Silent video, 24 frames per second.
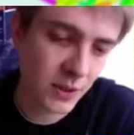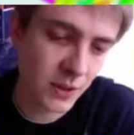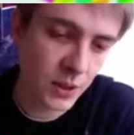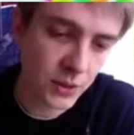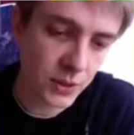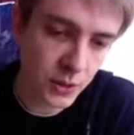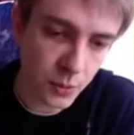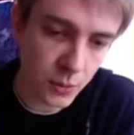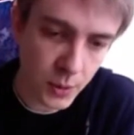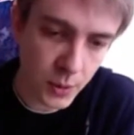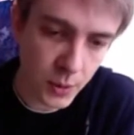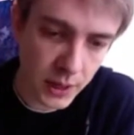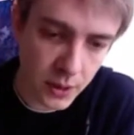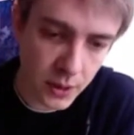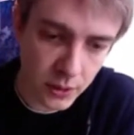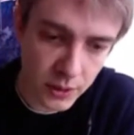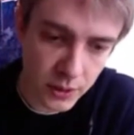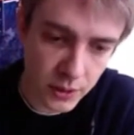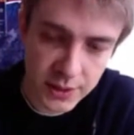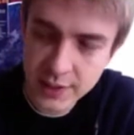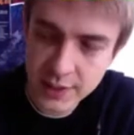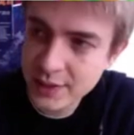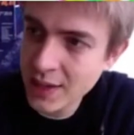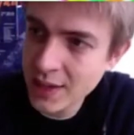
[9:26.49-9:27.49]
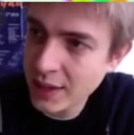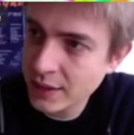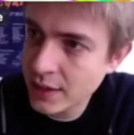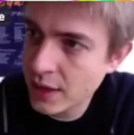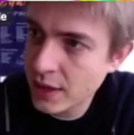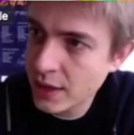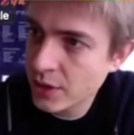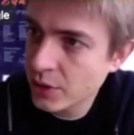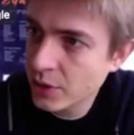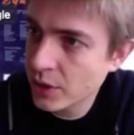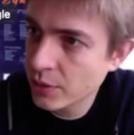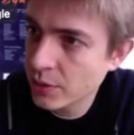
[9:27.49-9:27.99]
so we call it
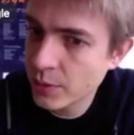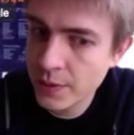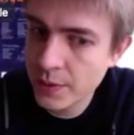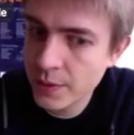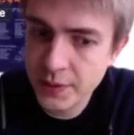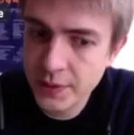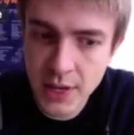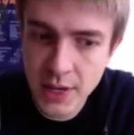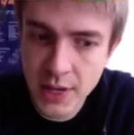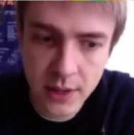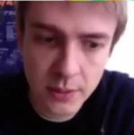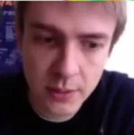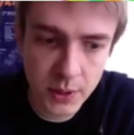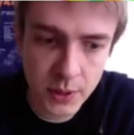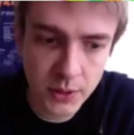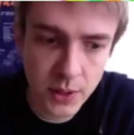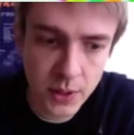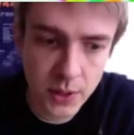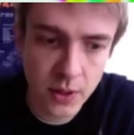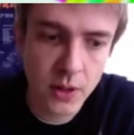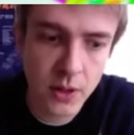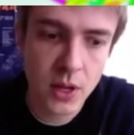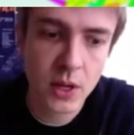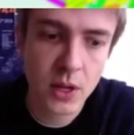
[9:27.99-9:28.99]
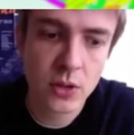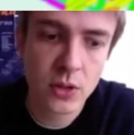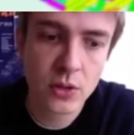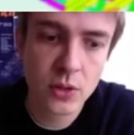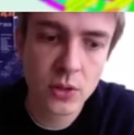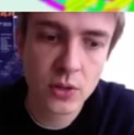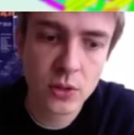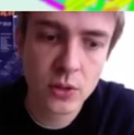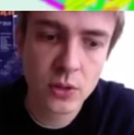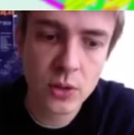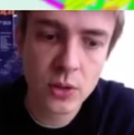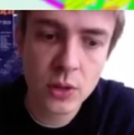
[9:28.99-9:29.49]
stagnation with Zach, but
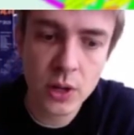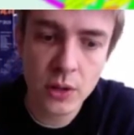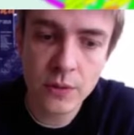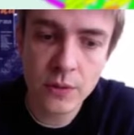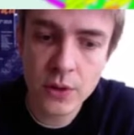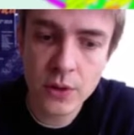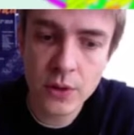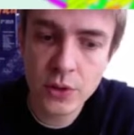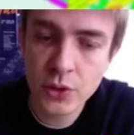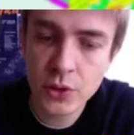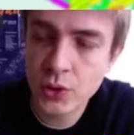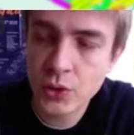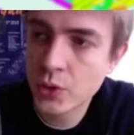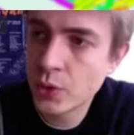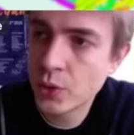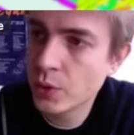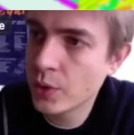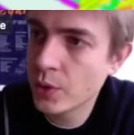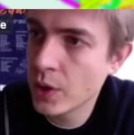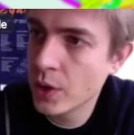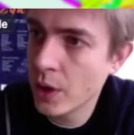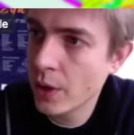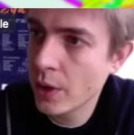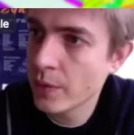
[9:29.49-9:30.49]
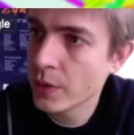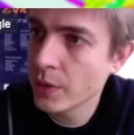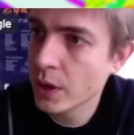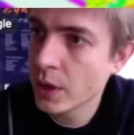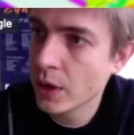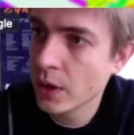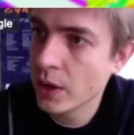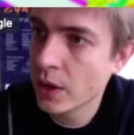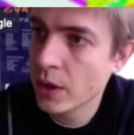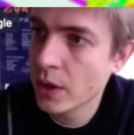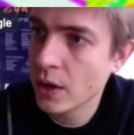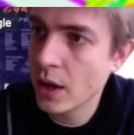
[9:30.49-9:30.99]
you converge to the
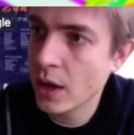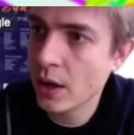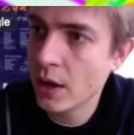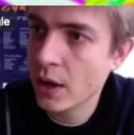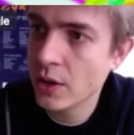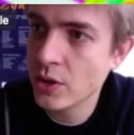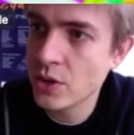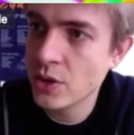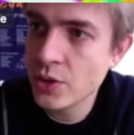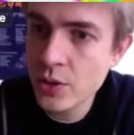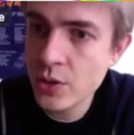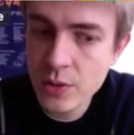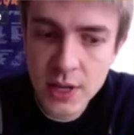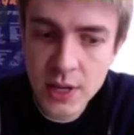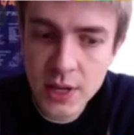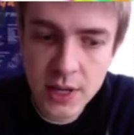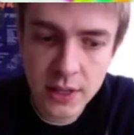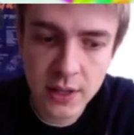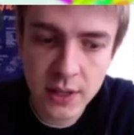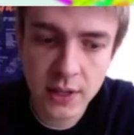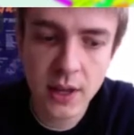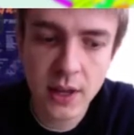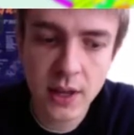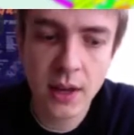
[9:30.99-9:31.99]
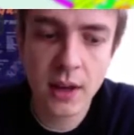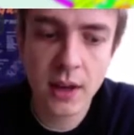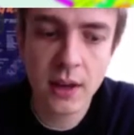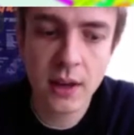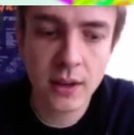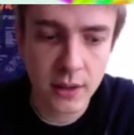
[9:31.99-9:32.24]
unique,